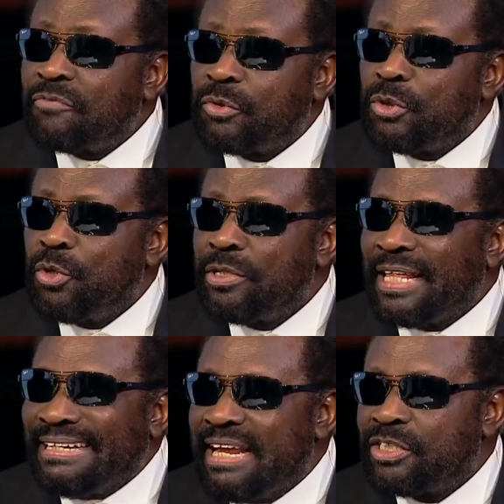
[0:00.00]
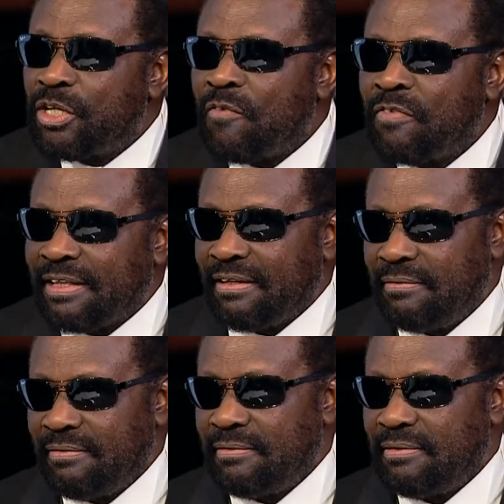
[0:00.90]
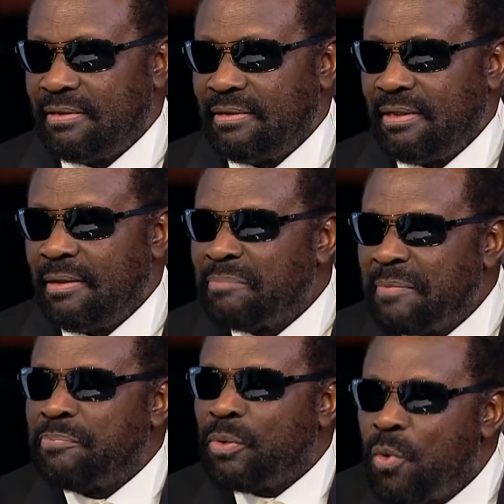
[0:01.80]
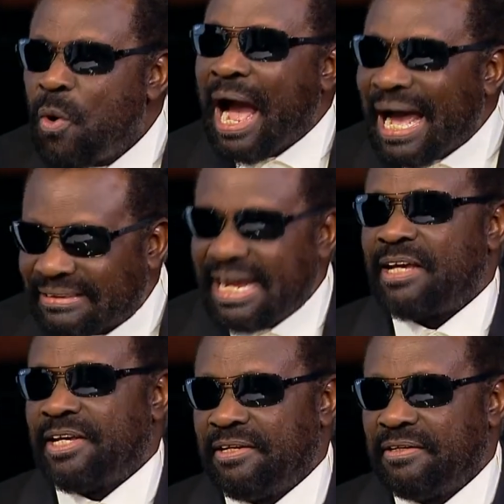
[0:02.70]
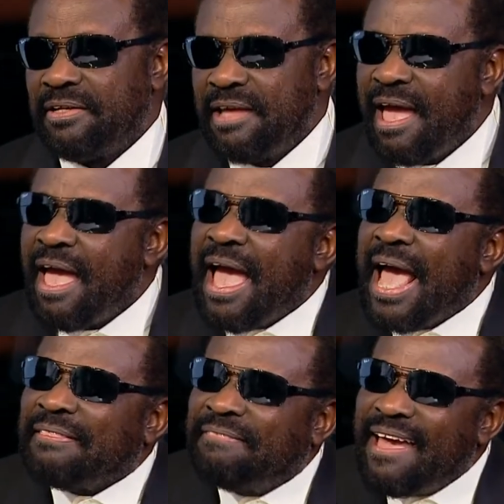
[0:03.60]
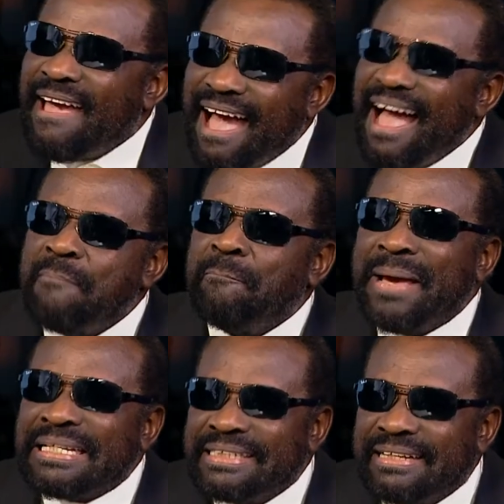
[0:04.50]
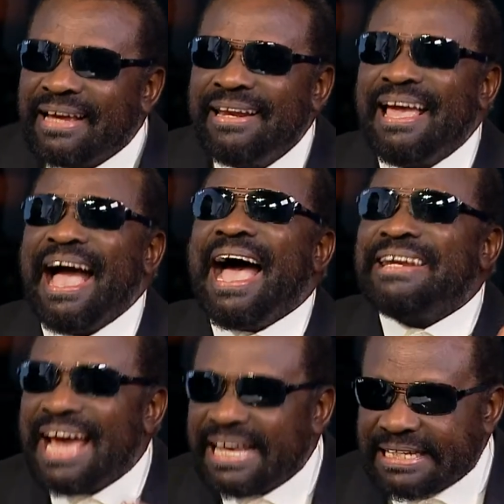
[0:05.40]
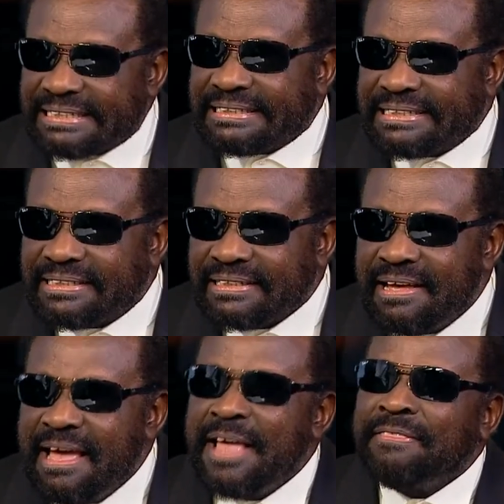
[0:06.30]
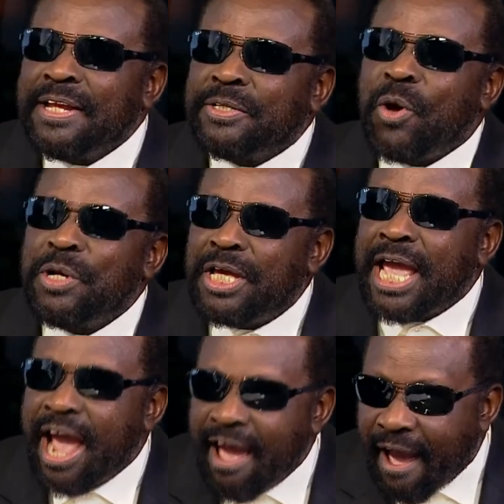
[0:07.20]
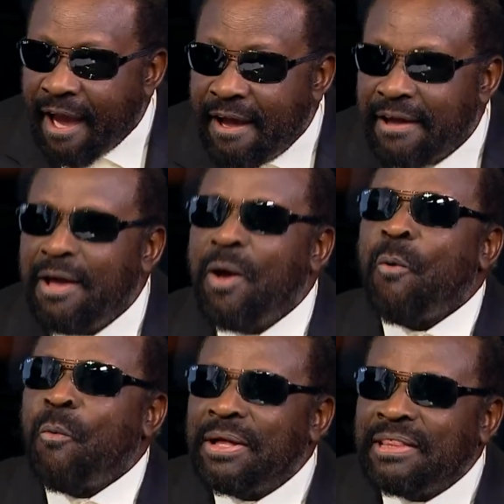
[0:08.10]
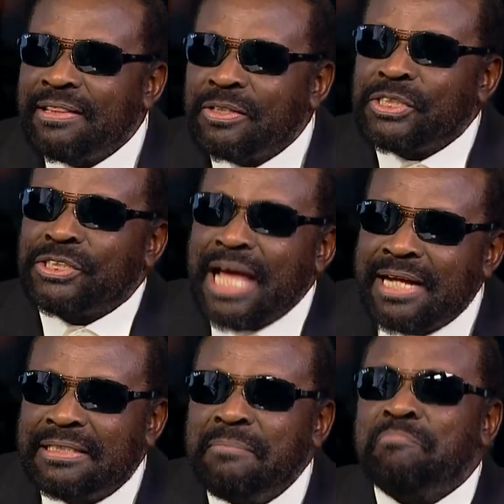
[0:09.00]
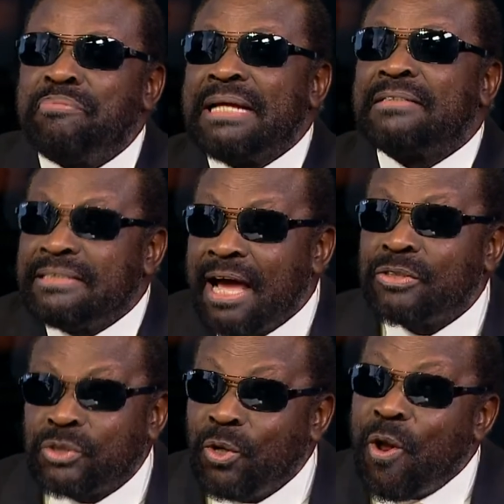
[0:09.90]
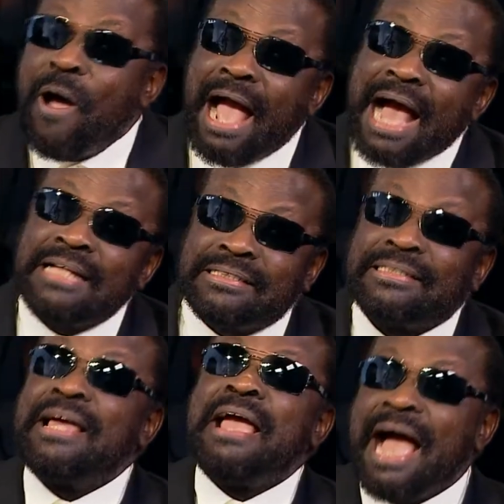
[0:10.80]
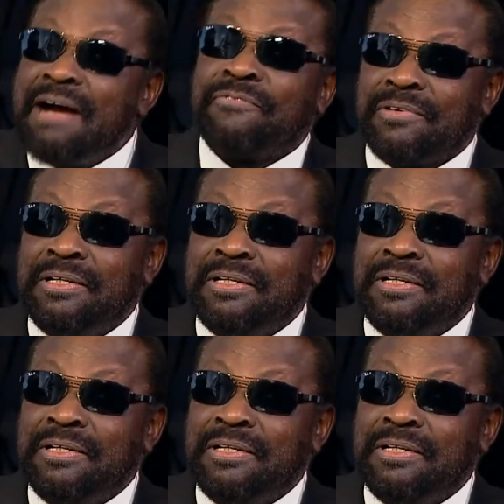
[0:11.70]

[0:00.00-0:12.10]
to know the nature of the people who are attacking. They are basically anarchists. They don't care whether the society breaks down, so long as they have...